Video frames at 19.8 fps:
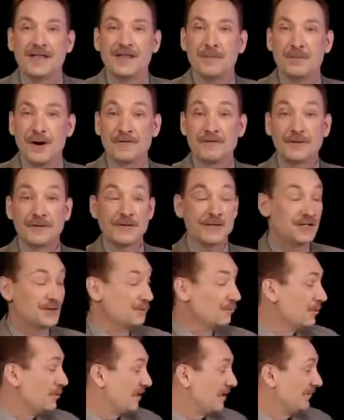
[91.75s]
The buffer
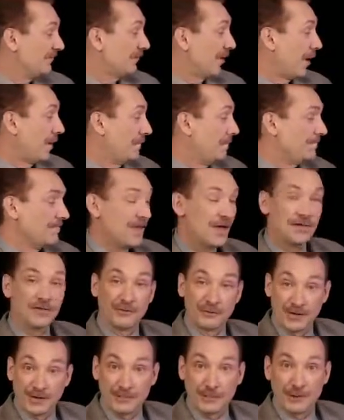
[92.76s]
region would be from
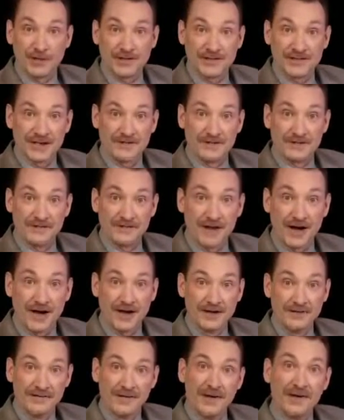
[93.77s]

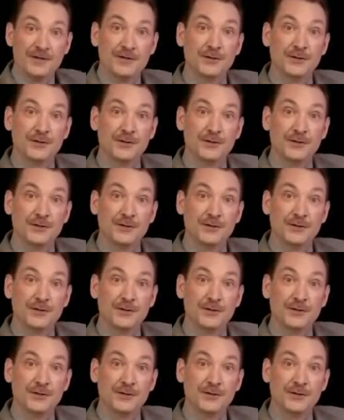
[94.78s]
3.75